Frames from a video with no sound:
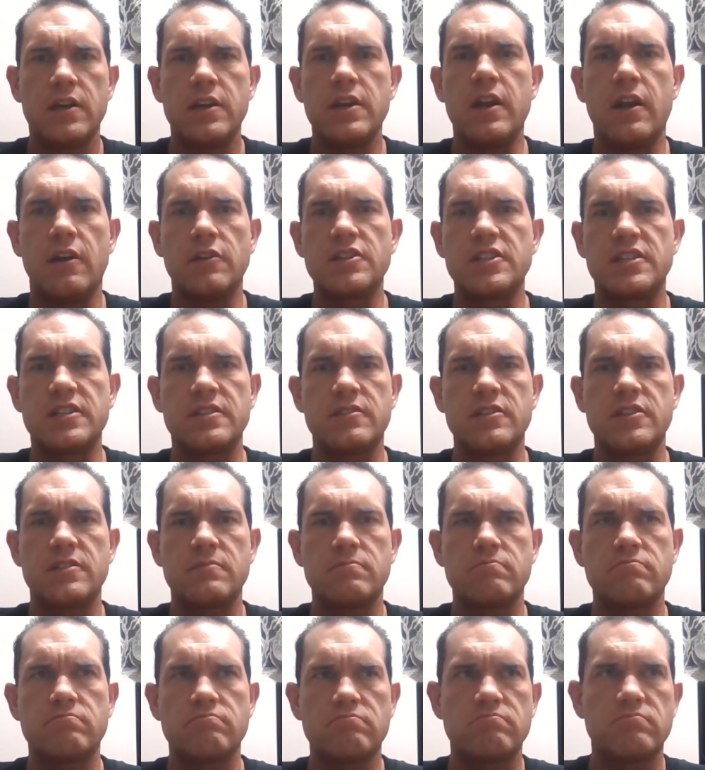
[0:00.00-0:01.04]
you know, just
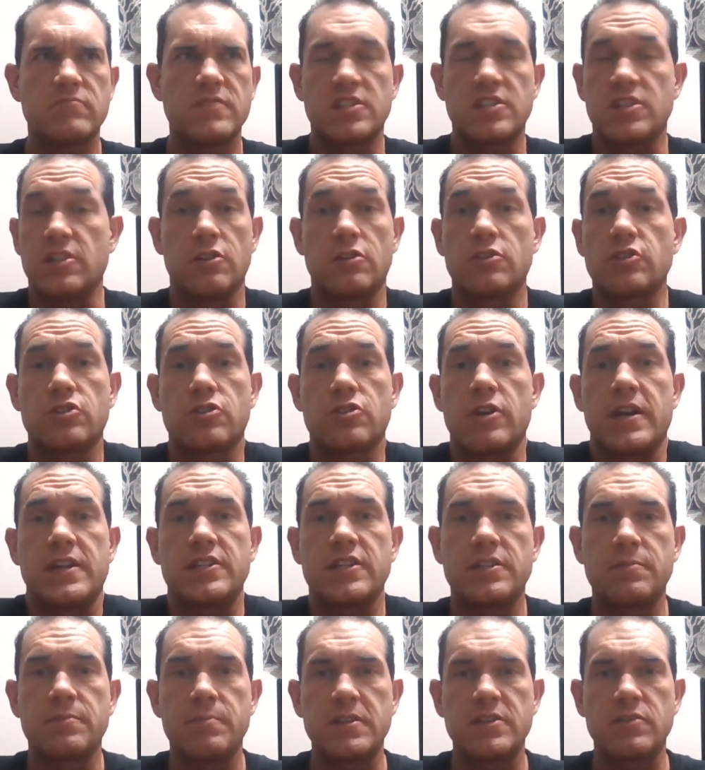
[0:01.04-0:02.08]
just just a little
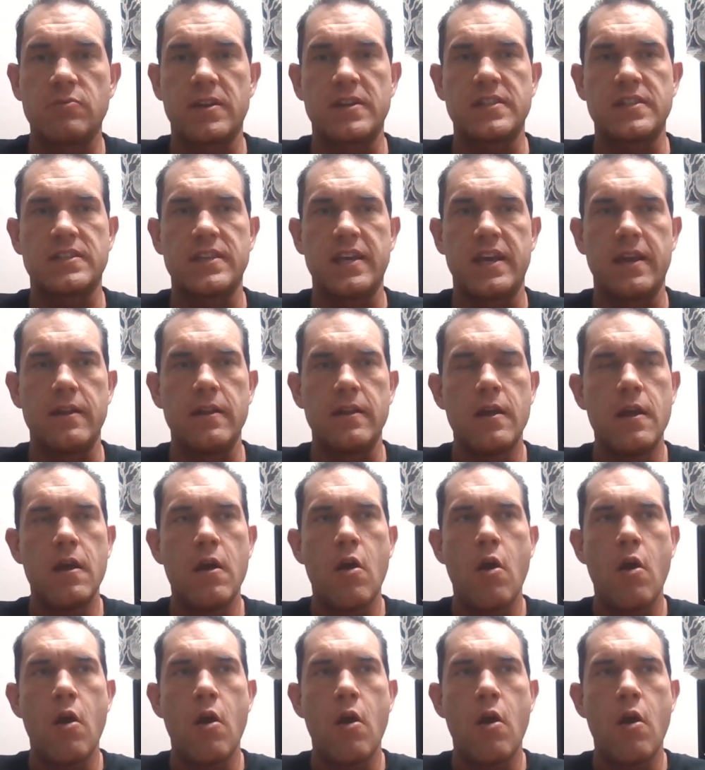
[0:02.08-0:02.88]
strange. That's the best way I can say it.